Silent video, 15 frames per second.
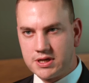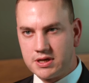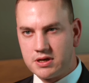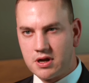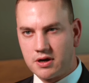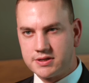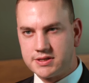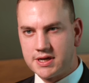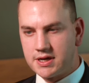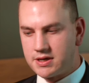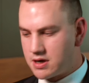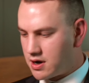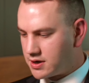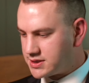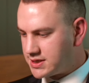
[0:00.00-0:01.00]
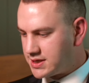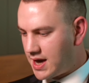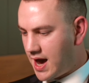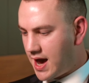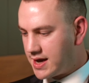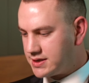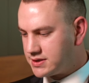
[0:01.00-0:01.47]
in
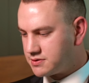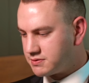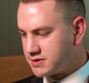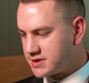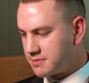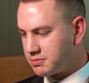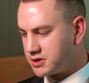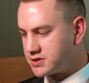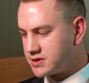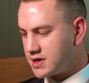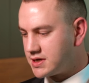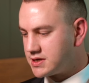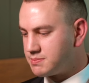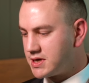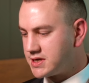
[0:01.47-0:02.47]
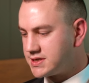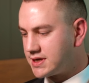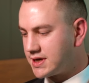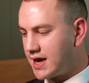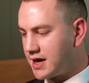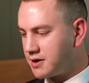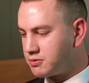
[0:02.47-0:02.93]
1998 to establish their
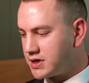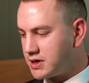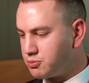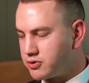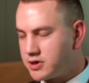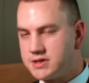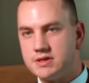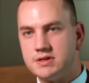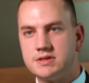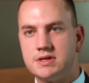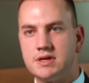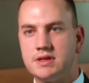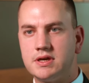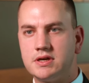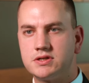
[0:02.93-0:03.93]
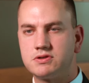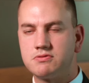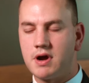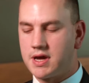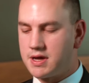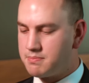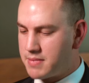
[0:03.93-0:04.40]
domestic equity presence in the
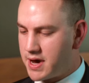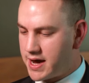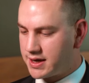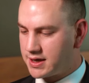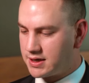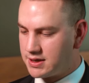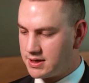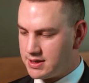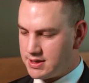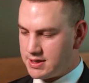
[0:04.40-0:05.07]
Australian market.